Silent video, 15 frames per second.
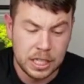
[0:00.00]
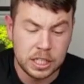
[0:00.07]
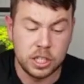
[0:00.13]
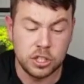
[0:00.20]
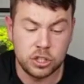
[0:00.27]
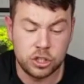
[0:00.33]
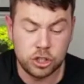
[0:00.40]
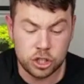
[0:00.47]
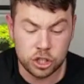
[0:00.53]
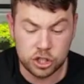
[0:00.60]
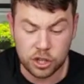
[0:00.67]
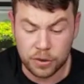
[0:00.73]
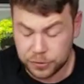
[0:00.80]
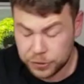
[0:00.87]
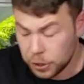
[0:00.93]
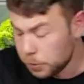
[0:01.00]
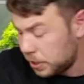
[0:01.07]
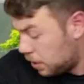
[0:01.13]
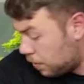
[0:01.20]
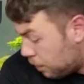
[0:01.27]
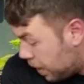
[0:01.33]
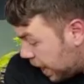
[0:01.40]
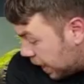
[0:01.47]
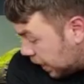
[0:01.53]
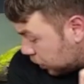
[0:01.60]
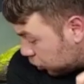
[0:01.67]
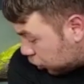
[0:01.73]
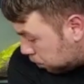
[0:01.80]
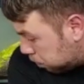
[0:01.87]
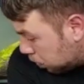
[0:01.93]
there's a few in the
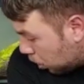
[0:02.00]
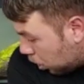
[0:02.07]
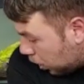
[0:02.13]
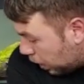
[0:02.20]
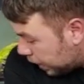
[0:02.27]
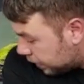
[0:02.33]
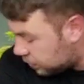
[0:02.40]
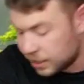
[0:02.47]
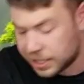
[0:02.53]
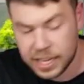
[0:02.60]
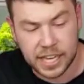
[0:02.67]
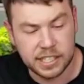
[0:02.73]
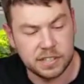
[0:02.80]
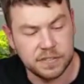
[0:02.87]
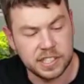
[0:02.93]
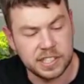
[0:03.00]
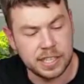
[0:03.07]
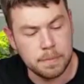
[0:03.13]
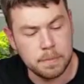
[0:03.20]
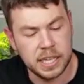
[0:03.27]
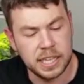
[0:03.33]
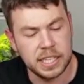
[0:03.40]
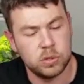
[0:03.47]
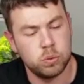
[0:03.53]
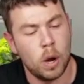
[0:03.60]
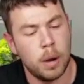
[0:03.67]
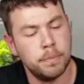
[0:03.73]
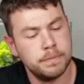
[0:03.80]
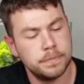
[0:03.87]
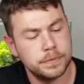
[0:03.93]
range, but it's a case of he sent me this
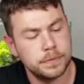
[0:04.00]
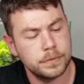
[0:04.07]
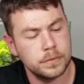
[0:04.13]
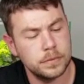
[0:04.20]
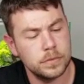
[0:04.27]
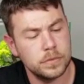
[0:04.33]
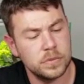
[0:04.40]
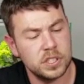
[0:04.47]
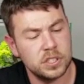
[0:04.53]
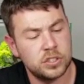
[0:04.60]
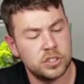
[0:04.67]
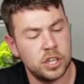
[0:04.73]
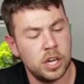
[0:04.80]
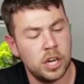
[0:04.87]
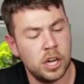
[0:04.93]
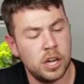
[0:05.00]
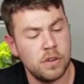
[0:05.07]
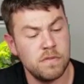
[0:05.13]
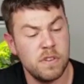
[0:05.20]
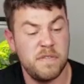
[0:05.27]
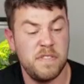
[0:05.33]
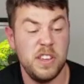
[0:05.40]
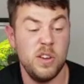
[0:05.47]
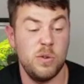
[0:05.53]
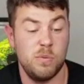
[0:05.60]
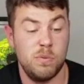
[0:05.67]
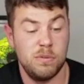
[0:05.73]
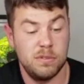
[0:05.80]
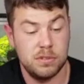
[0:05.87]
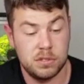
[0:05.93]
one to review.
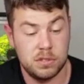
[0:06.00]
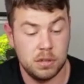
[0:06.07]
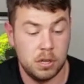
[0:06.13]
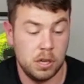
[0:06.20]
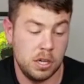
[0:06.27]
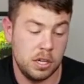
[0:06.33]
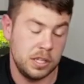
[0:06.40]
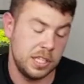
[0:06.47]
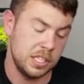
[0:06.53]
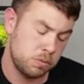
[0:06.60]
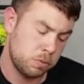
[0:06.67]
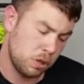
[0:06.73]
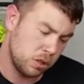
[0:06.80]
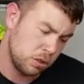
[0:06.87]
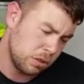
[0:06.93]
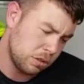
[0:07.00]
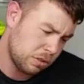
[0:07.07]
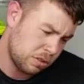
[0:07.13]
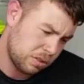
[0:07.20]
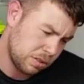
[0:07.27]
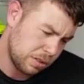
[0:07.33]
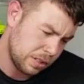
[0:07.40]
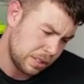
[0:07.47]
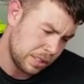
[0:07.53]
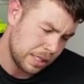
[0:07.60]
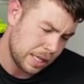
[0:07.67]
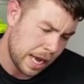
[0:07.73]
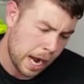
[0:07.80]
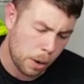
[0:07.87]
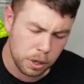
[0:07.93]
So this one looks,
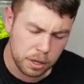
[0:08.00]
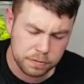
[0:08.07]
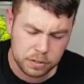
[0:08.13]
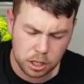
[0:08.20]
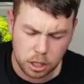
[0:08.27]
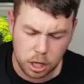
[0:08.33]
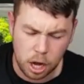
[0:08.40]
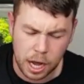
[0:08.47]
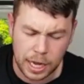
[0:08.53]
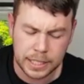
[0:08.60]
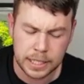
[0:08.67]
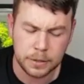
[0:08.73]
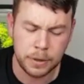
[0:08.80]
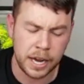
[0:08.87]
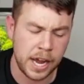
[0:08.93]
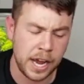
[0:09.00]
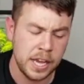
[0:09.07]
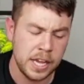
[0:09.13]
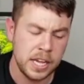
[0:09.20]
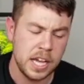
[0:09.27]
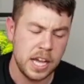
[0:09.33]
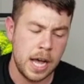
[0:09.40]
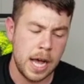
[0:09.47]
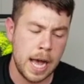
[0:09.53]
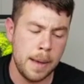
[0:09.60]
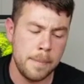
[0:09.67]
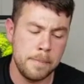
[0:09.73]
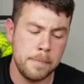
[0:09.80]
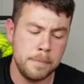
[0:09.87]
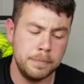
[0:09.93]
out of the lot anyway,
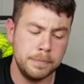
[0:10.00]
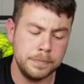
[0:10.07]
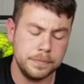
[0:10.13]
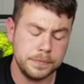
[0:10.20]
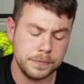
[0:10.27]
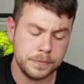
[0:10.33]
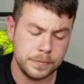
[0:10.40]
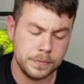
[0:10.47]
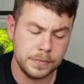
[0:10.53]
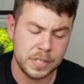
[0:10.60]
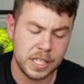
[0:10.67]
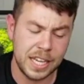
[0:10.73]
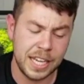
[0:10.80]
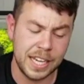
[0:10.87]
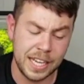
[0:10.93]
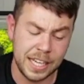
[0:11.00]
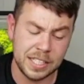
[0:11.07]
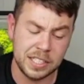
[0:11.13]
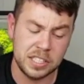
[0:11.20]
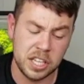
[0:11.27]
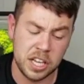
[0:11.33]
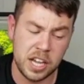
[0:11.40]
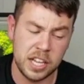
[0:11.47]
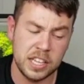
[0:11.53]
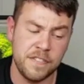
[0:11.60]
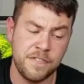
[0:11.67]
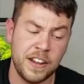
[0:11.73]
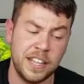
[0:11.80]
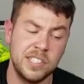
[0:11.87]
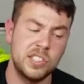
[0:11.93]
it is
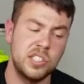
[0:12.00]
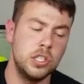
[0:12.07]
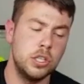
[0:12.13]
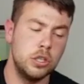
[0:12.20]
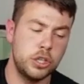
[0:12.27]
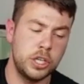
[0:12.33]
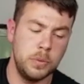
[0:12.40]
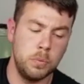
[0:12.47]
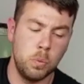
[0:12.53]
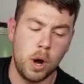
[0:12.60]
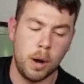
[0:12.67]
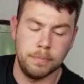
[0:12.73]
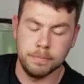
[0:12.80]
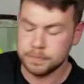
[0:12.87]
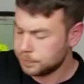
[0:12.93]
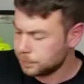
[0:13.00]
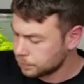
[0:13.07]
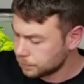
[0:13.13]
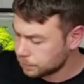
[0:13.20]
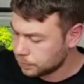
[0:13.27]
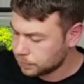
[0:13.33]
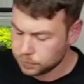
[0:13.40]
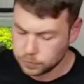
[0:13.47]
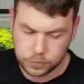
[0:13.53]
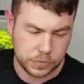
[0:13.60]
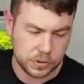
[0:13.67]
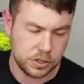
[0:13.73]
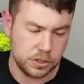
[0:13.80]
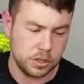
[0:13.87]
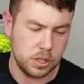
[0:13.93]
the fancier looking one.
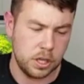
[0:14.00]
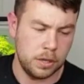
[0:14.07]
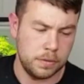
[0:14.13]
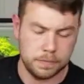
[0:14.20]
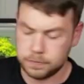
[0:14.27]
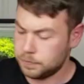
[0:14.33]
So